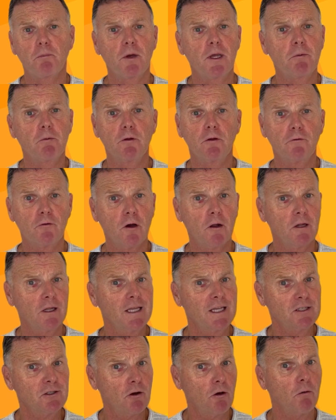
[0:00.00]
people who've got
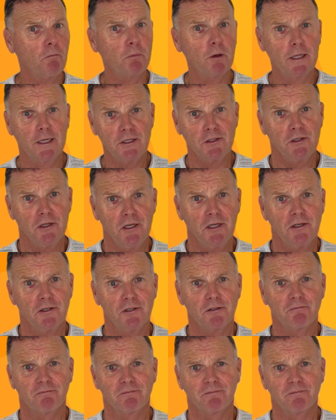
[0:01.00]
less complex needs.